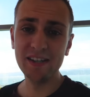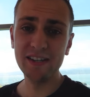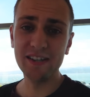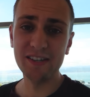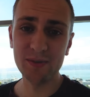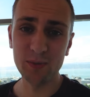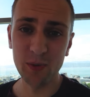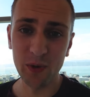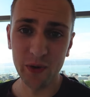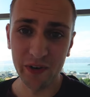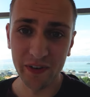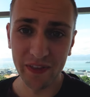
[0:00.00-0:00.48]
seeing
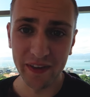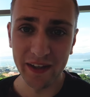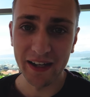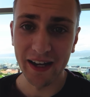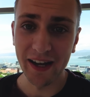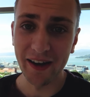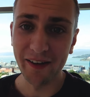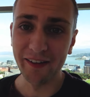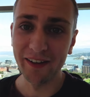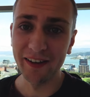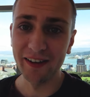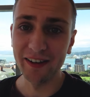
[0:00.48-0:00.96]
as we were in the
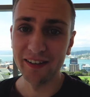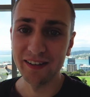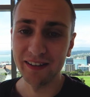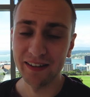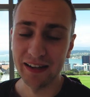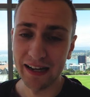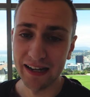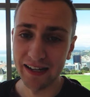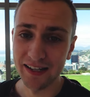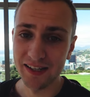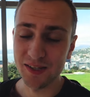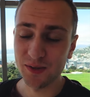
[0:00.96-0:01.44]
area
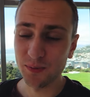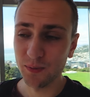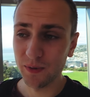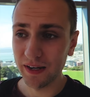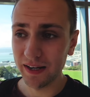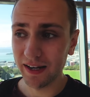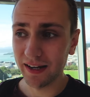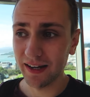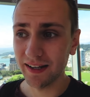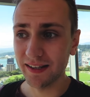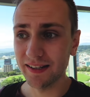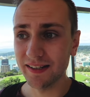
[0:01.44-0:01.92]
and we
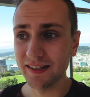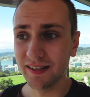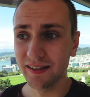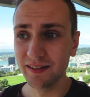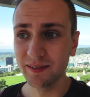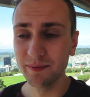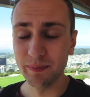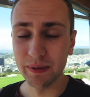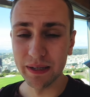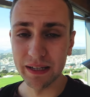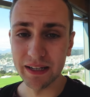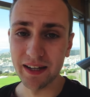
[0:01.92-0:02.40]
had
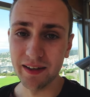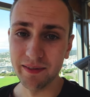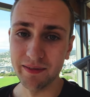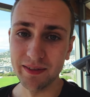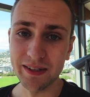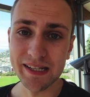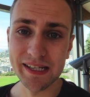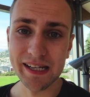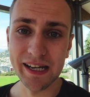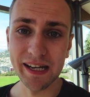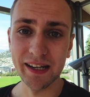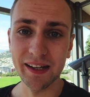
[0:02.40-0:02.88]
been
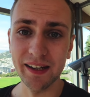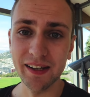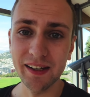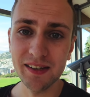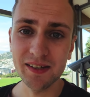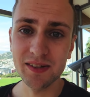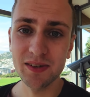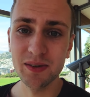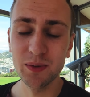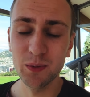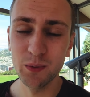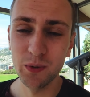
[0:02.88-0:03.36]
given
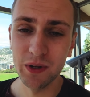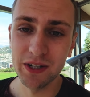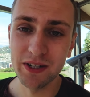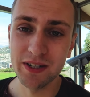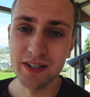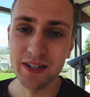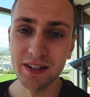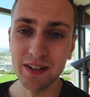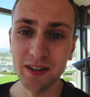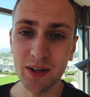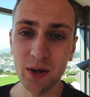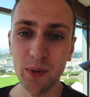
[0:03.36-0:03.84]
tickets, we
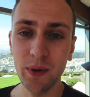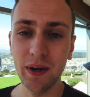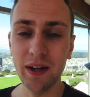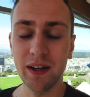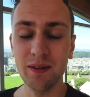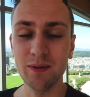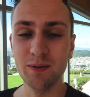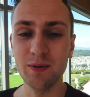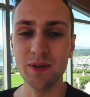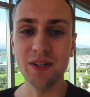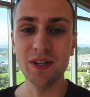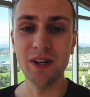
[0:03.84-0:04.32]
just did a
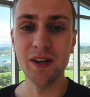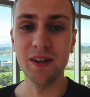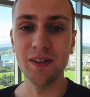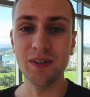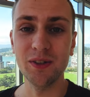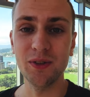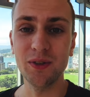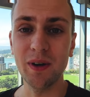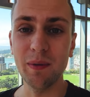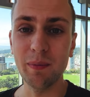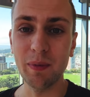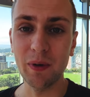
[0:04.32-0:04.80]
quick return
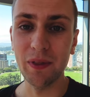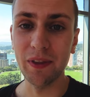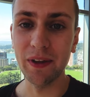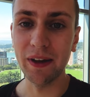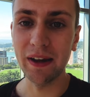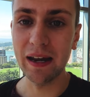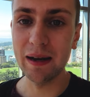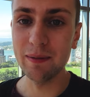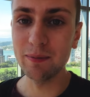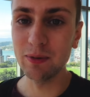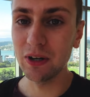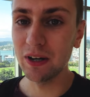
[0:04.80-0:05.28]
trip on the
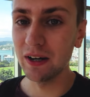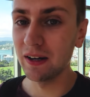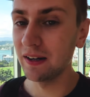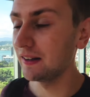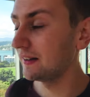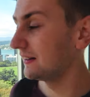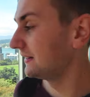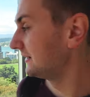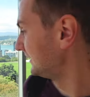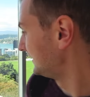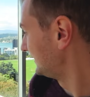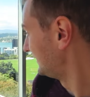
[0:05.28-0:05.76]
cable
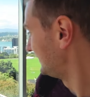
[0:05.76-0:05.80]
car.